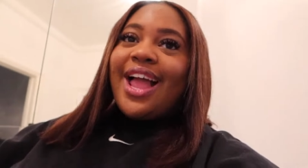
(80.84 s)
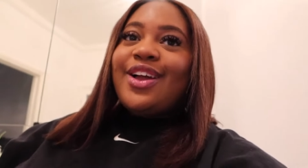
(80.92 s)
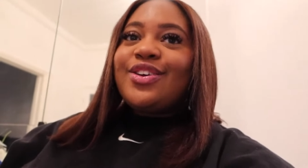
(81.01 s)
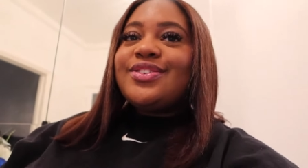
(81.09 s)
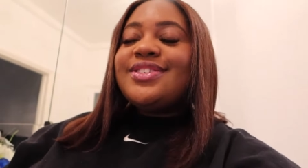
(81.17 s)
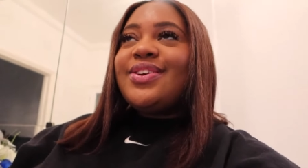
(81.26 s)
I
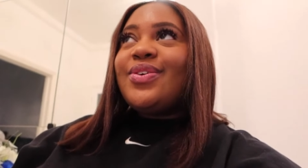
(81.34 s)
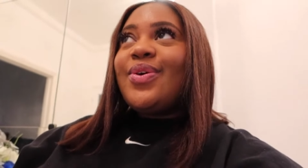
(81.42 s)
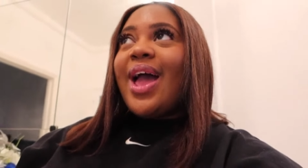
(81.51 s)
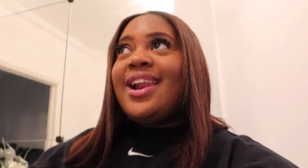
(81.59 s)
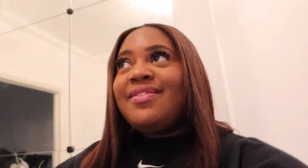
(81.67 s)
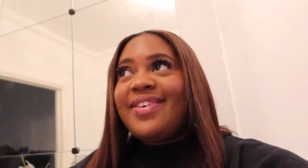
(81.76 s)
go
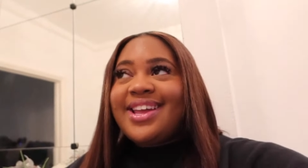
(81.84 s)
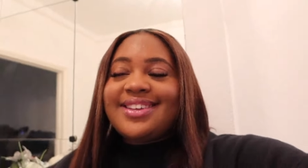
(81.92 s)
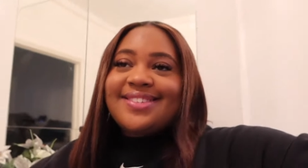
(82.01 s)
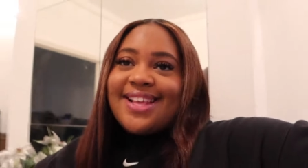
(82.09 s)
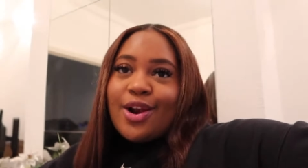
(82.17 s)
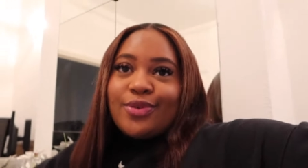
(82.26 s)
to
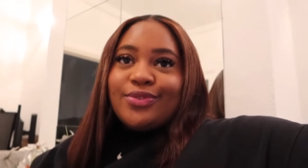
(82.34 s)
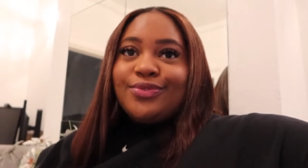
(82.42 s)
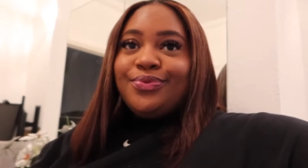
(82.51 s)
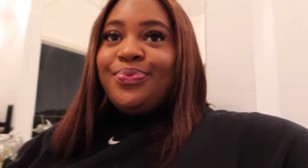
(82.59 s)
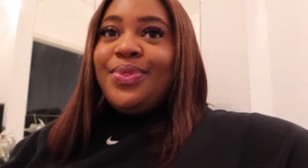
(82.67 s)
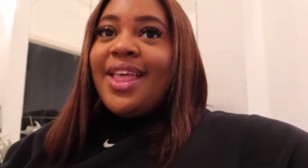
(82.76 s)
Elevate
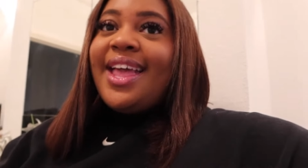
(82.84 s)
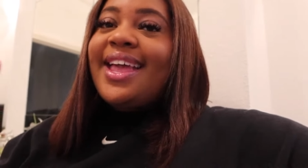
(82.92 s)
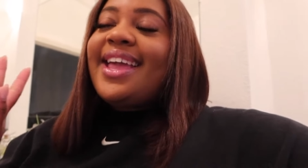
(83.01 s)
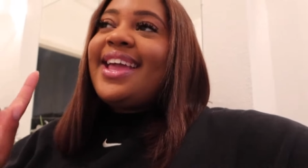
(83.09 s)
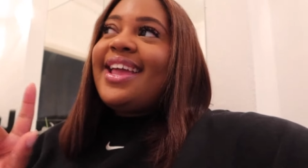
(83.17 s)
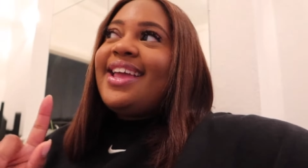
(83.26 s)
Salon
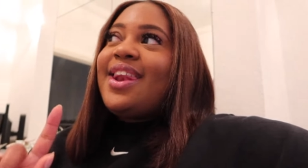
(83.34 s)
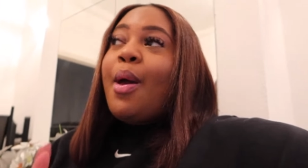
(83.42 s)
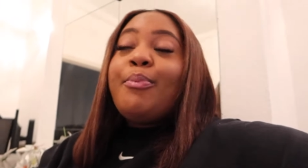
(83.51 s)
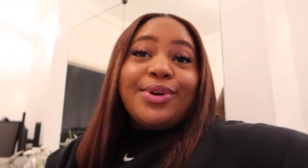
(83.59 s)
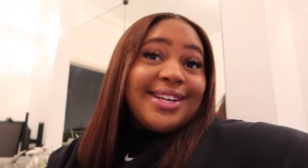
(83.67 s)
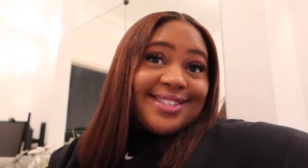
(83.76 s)
in
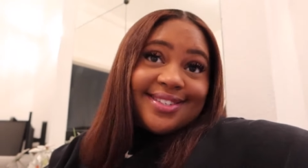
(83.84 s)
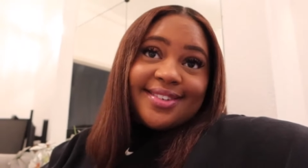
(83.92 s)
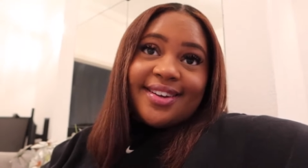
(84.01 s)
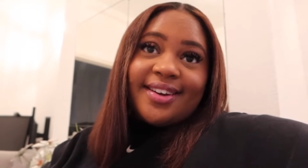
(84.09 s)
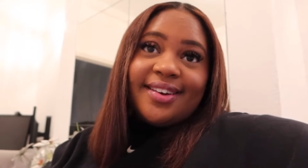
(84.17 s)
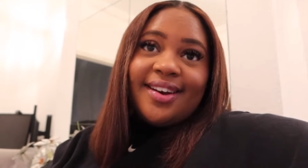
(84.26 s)

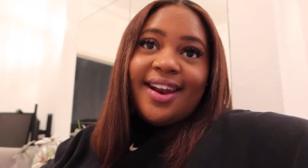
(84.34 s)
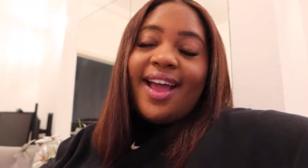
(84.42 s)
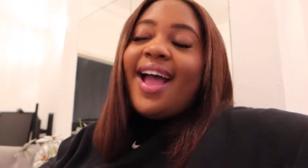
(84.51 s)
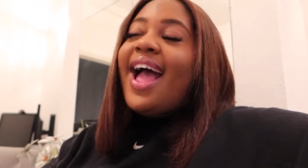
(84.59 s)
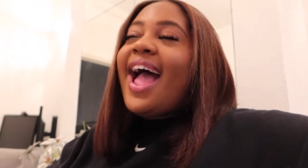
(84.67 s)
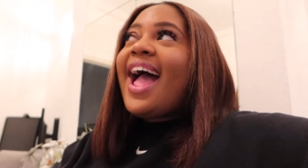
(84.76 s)
Brixton
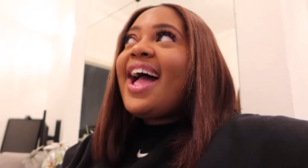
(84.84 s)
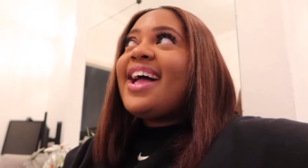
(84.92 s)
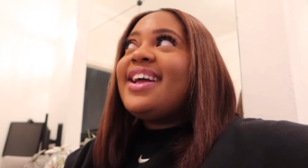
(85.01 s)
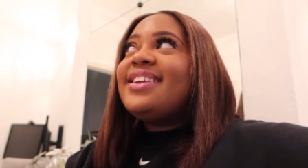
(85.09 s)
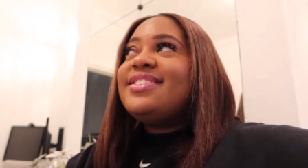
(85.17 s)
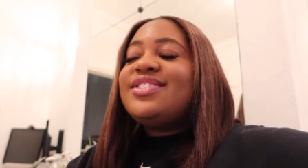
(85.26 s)

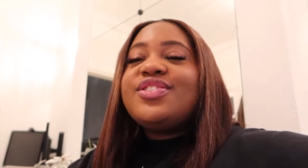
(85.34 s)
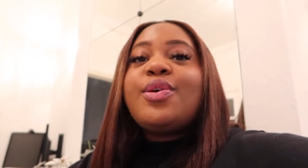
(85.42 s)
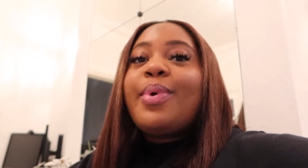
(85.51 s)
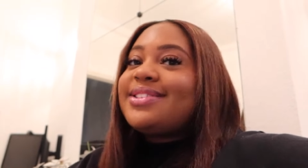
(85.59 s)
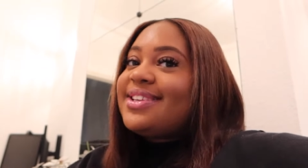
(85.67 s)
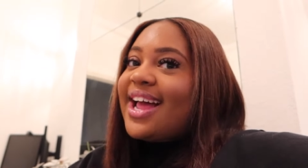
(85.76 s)
and the
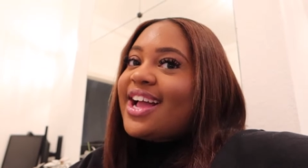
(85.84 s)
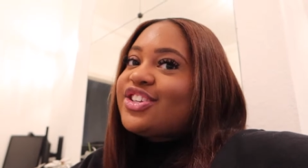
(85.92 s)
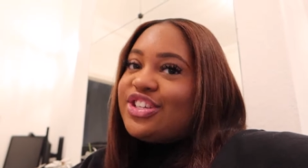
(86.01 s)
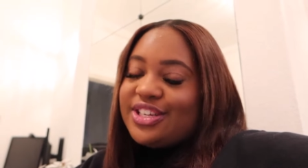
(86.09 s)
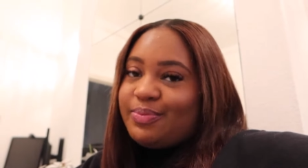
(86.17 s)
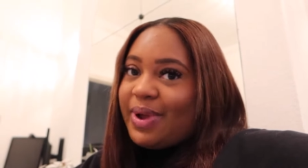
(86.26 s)
person that
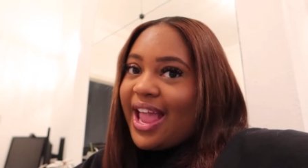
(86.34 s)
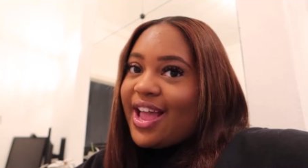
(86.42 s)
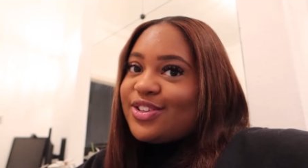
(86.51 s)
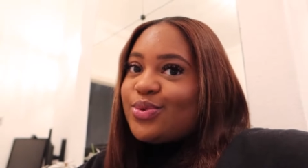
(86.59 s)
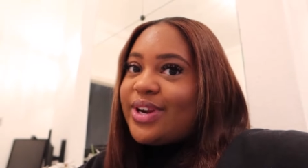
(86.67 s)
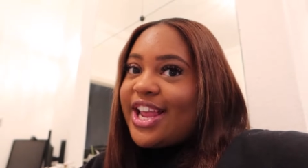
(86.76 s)
actually did my hair
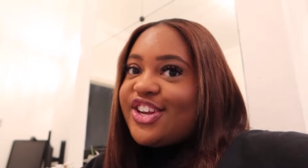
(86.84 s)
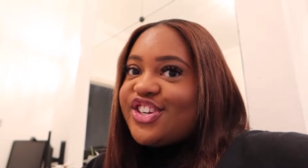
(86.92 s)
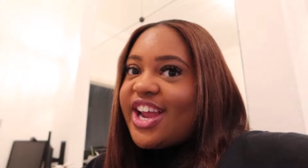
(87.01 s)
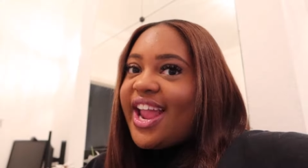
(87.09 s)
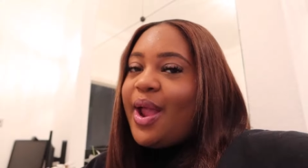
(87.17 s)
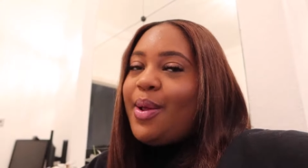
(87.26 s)
is called
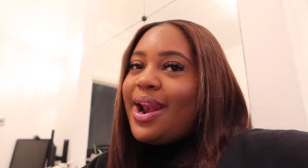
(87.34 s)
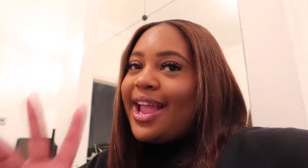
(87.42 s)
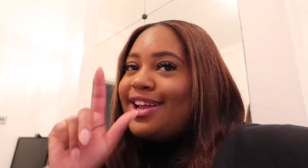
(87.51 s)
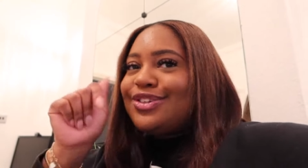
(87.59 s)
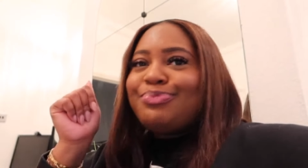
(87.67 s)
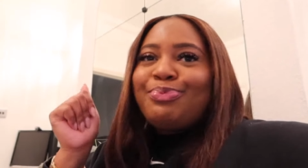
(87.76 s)
AJ,
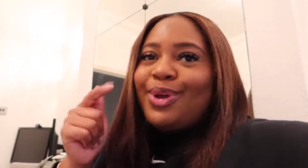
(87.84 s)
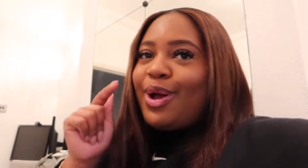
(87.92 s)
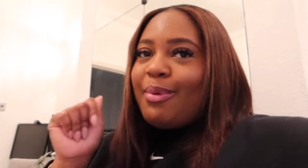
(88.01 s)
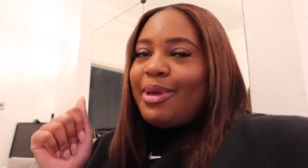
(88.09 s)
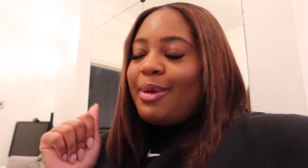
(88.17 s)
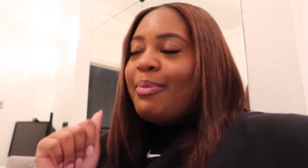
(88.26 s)
like big
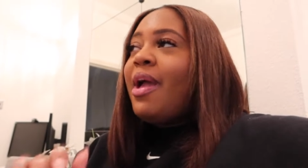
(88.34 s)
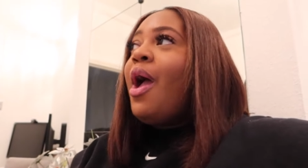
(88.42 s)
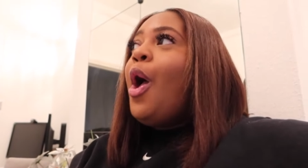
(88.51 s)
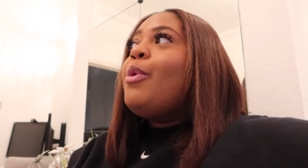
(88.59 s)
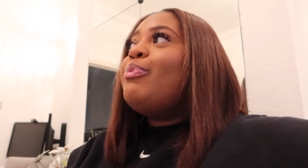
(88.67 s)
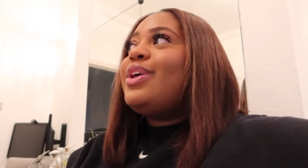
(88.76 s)
up him
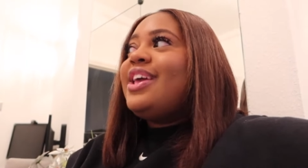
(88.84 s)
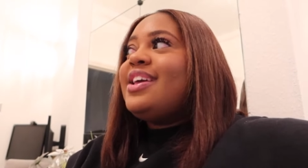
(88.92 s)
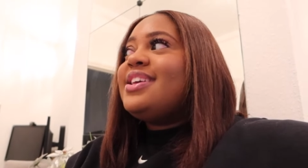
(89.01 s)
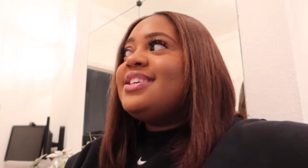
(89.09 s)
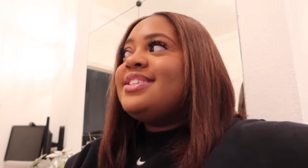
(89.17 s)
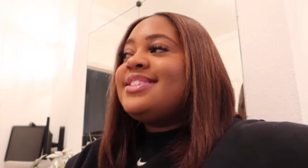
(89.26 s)

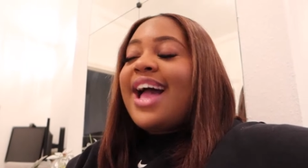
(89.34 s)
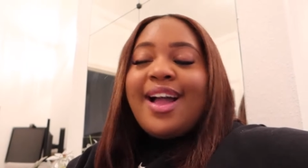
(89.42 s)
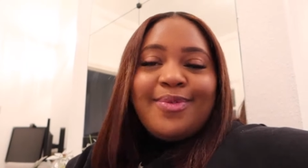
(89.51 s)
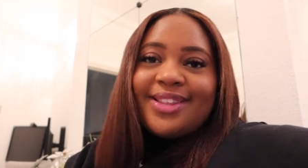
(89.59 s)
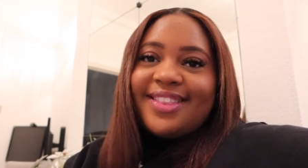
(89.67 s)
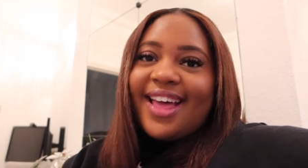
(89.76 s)
because I
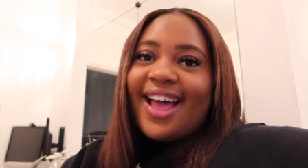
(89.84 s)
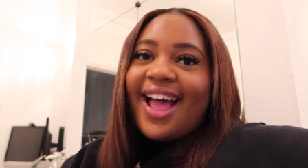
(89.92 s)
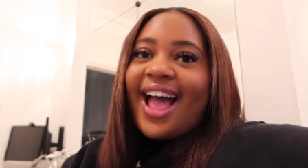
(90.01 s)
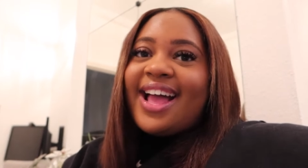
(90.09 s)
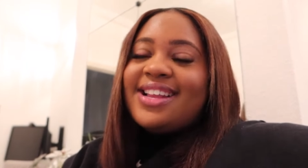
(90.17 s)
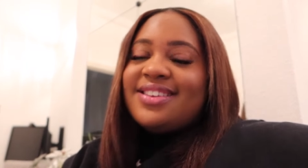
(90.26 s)
went there
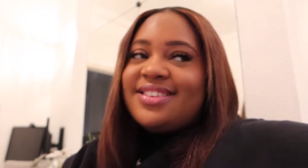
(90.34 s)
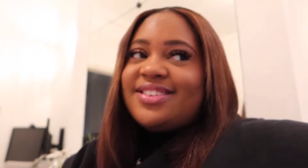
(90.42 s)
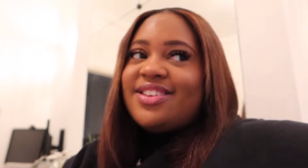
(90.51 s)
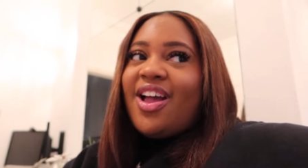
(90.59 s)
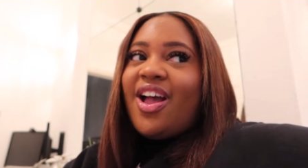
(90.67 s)
and